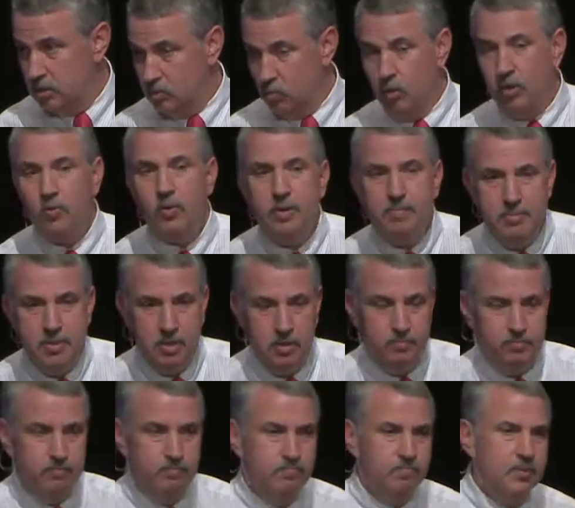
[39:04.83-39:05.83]
What do I mean?
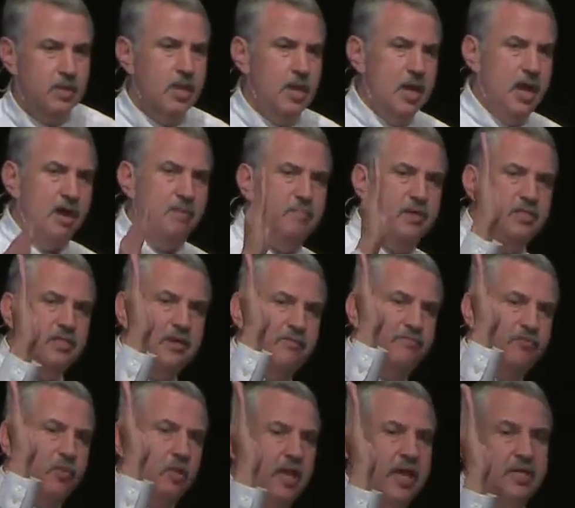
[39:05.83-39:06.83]
I mean that
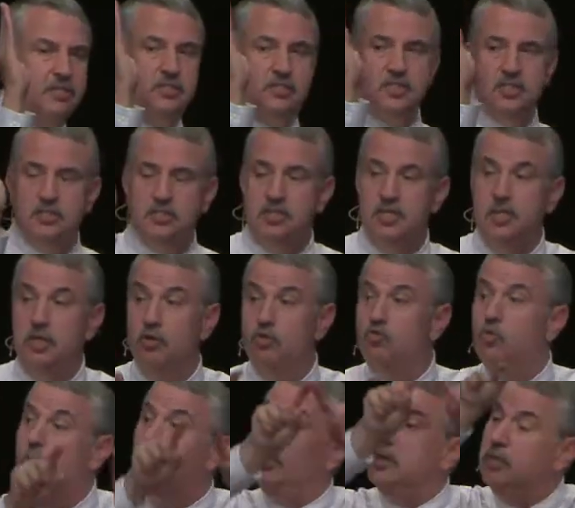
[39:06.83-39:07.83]
for the last 60 years,
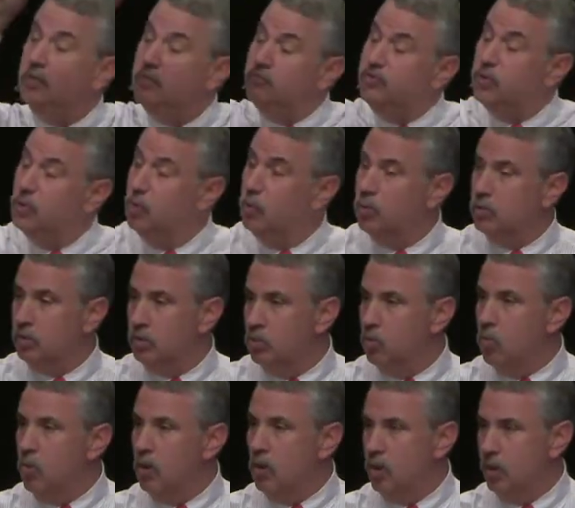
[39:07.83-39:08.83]
when we lived in a world of
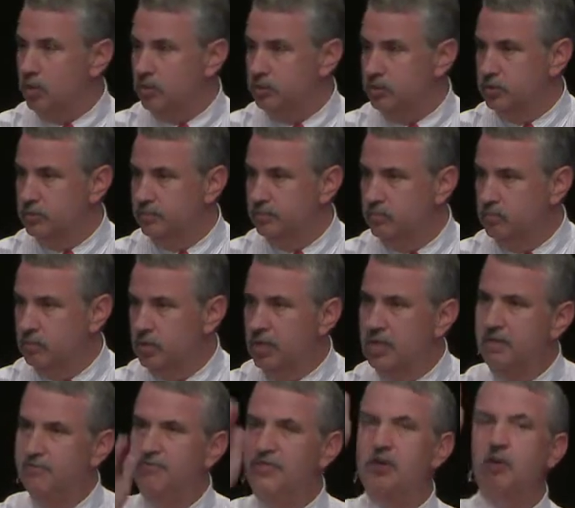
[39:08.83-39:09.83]
walls,
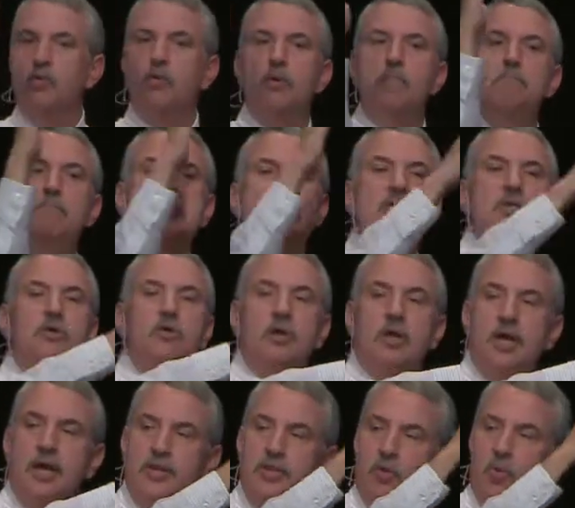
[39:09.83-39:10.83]
if there were a meter
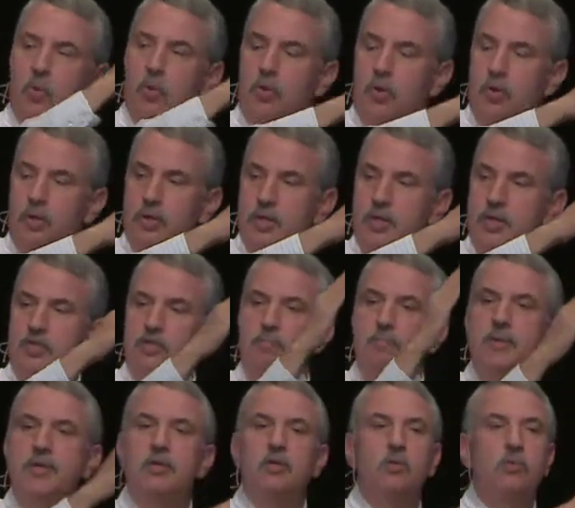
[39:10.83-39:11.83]
on the world, the
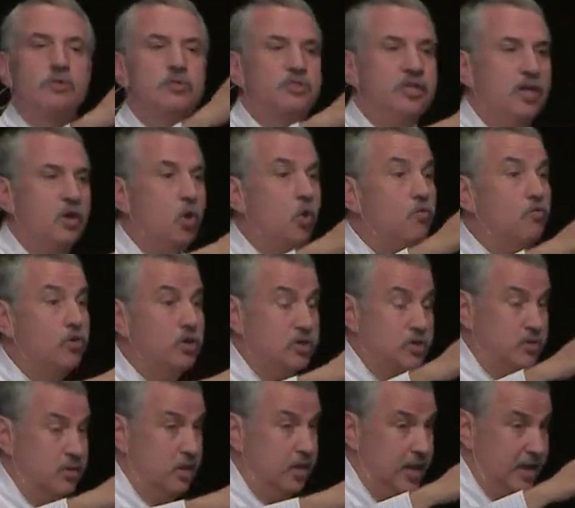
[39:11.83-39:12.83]
meter was set over
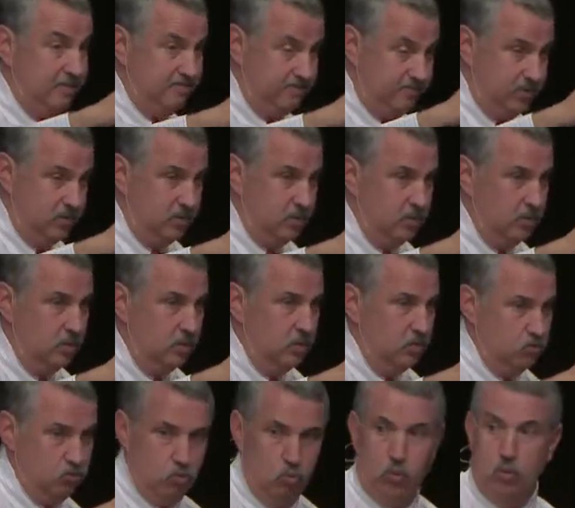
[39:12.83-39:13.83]
to the left.
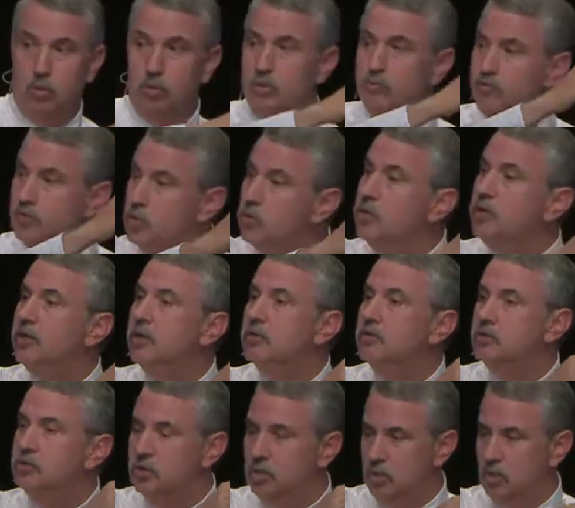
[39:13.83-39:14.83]
There's a world of
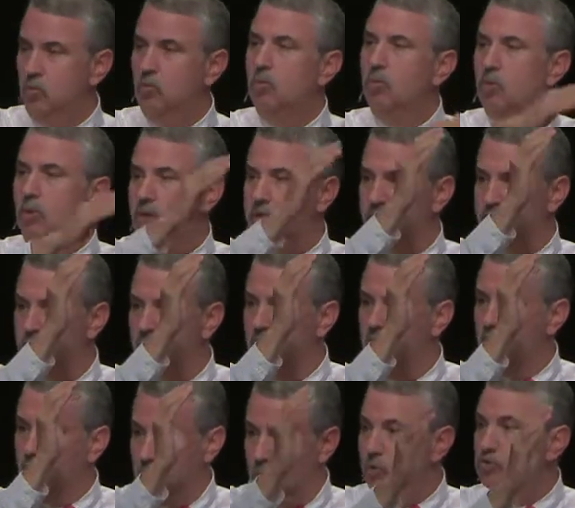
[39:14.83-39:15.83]
unions, a world of
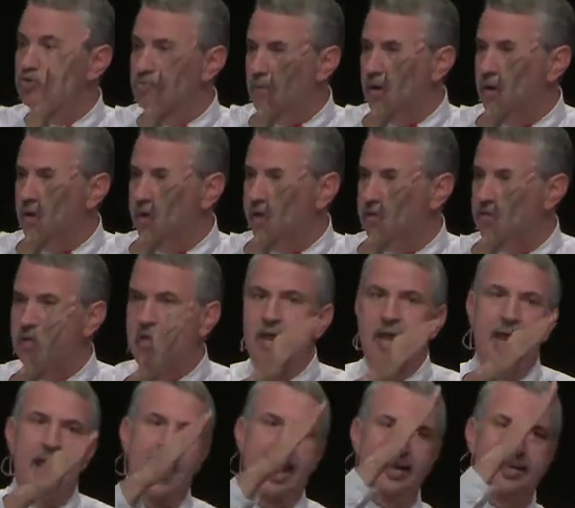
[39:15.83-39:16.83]
closed markets,
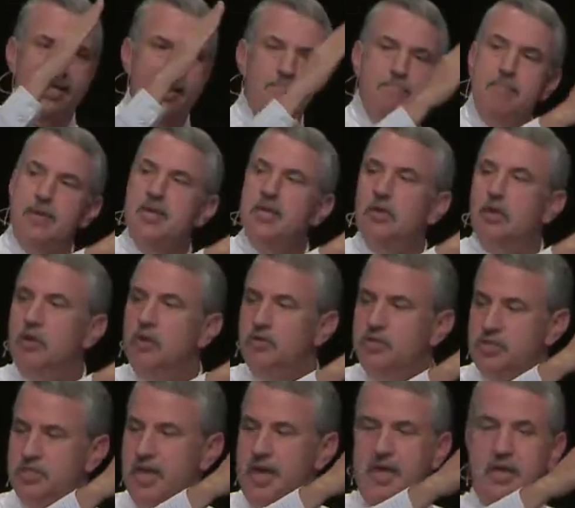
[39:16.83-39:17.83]
and that meter
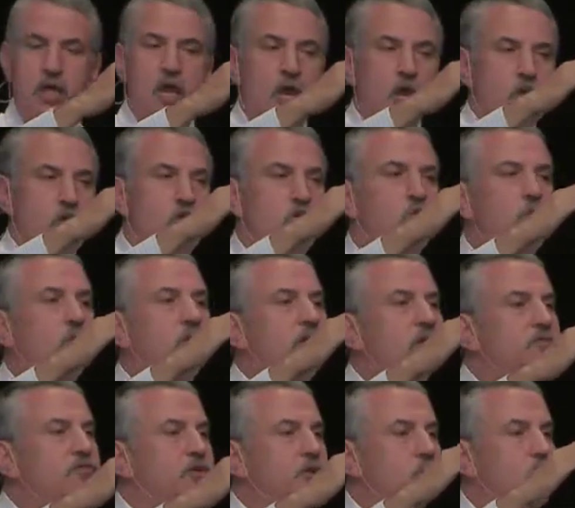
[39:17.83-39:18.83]
said, you
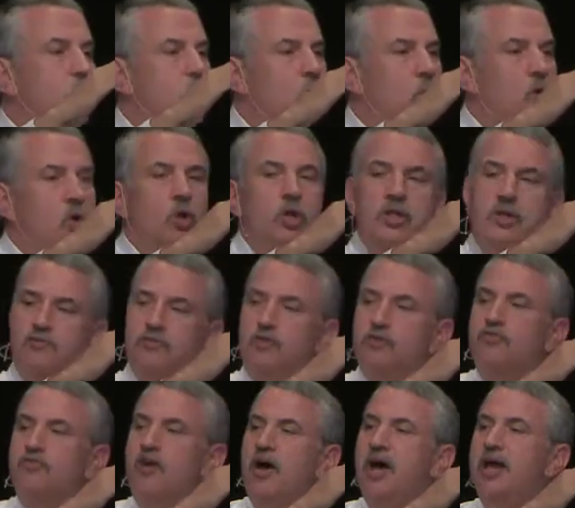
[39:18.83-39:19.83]
live in a world of
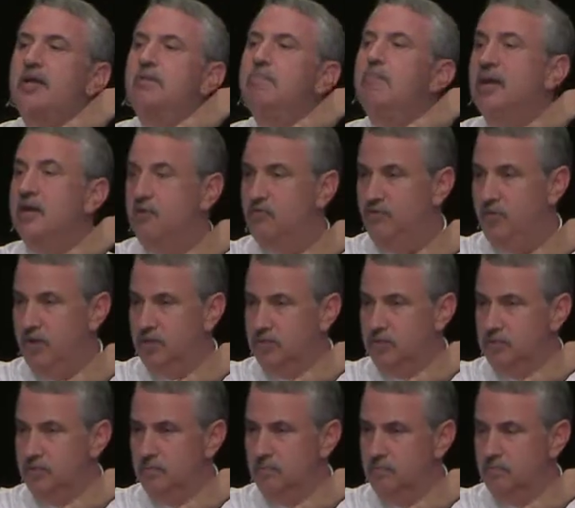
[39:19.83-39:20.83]
defined
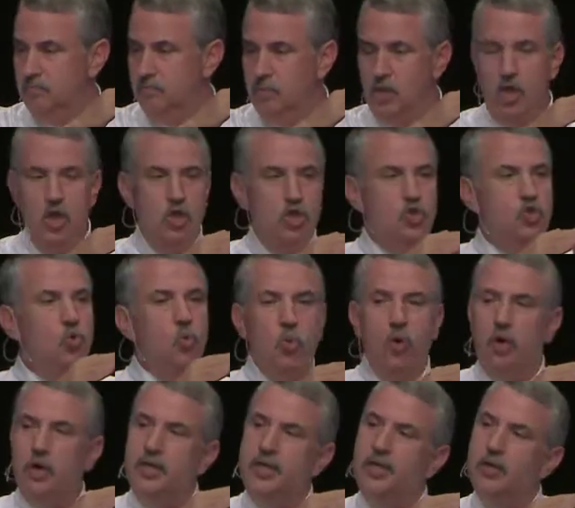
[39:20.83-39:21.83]
benefits. You
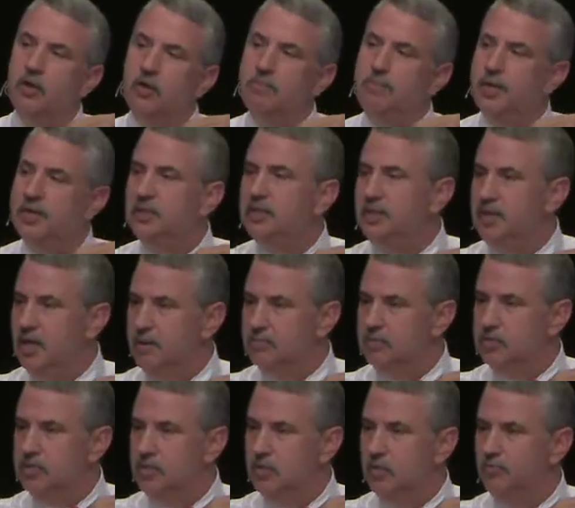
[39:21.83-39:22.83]
work here at Bethlehem
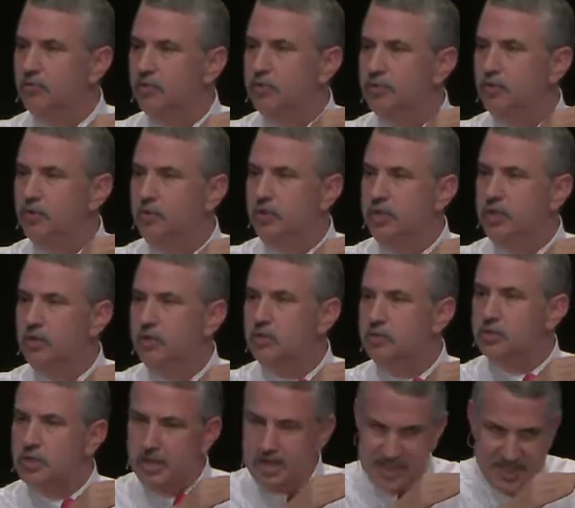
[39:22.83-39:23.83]
Steel for 30
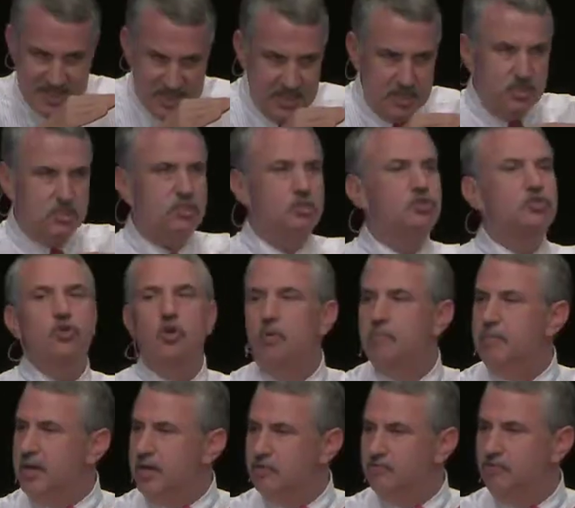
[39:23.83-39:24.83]
years, this is your
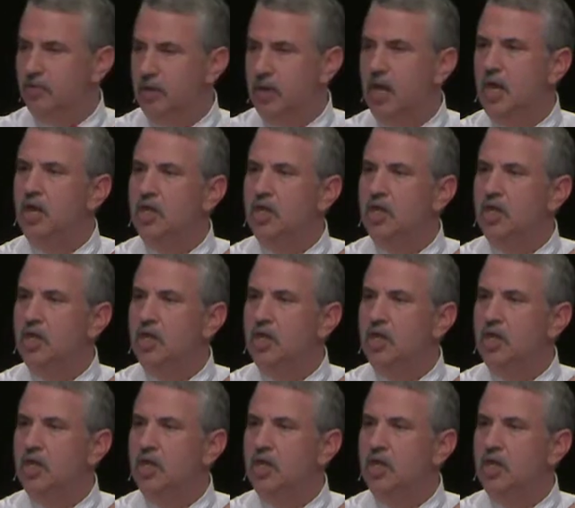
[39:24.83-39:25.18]
benefit.